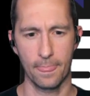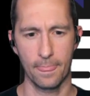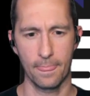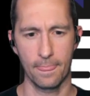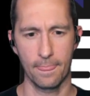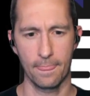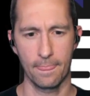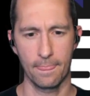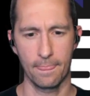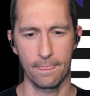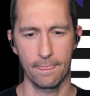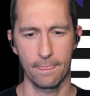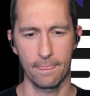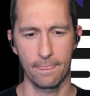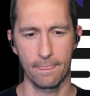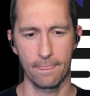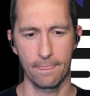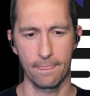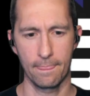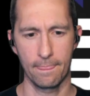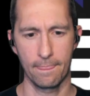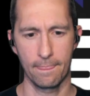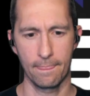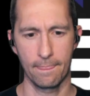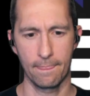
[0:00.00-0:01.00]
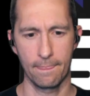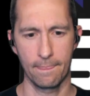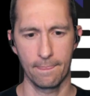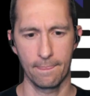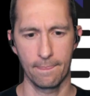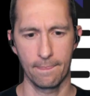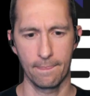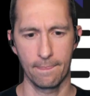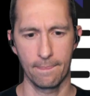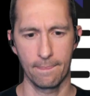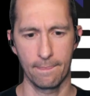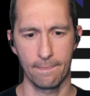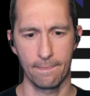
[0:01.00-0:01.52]

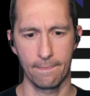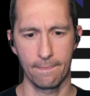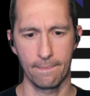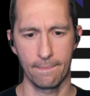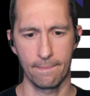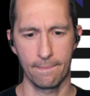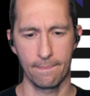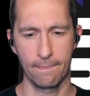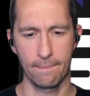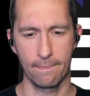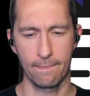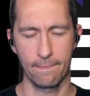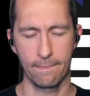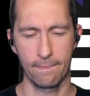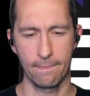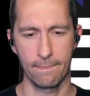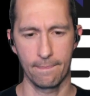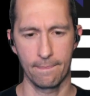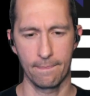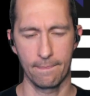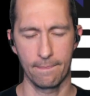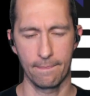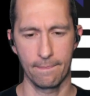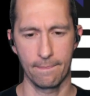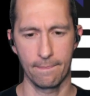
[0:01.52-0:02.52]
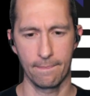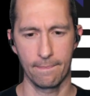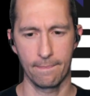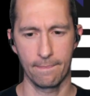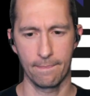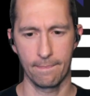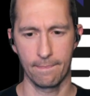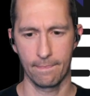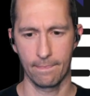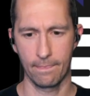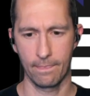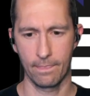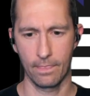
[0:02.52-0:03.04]

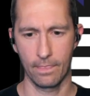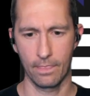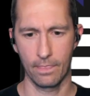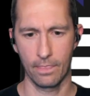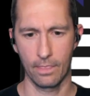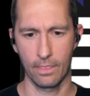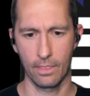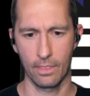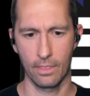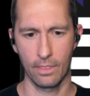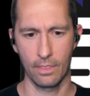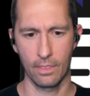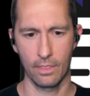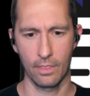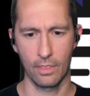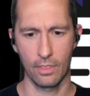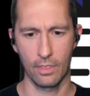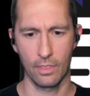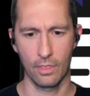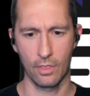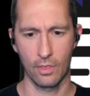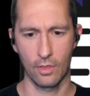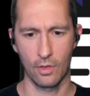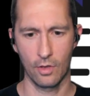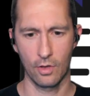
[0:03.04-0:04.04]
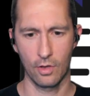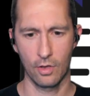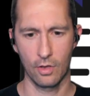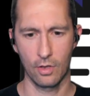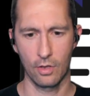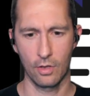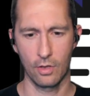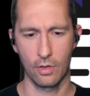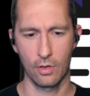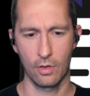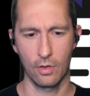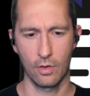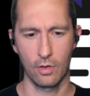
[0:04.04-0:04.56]

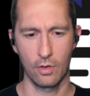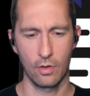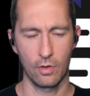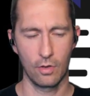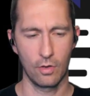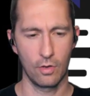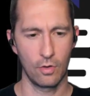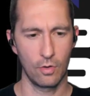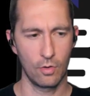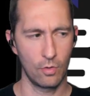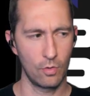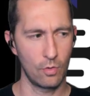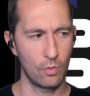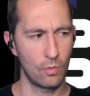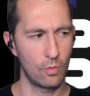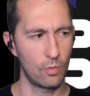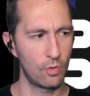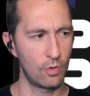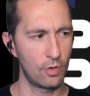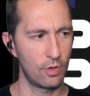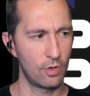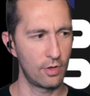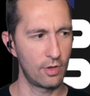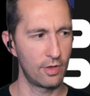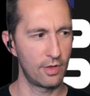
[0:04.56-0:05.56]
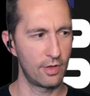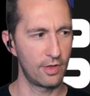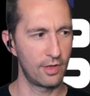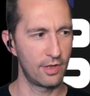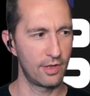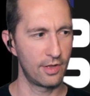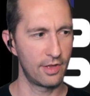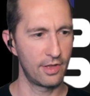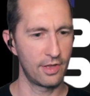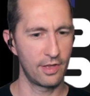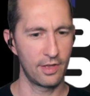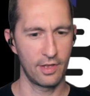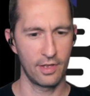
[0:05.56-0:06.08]

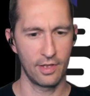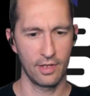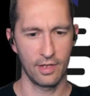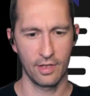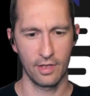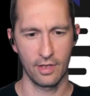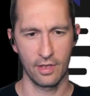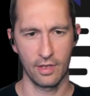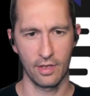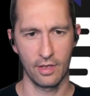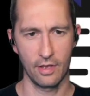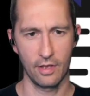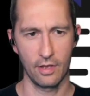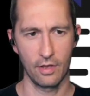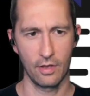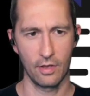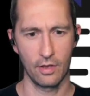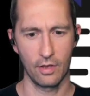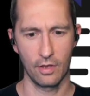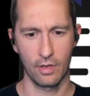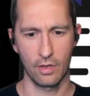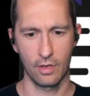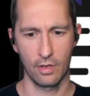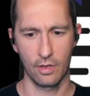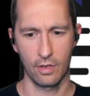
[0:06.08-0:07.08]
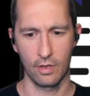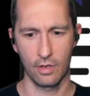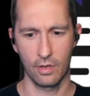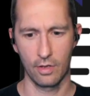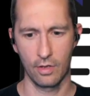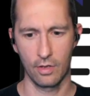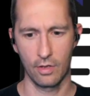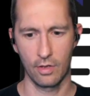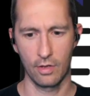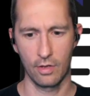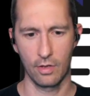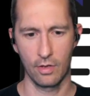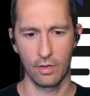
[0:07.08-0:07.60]

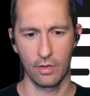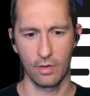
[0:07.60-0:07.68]
(silence)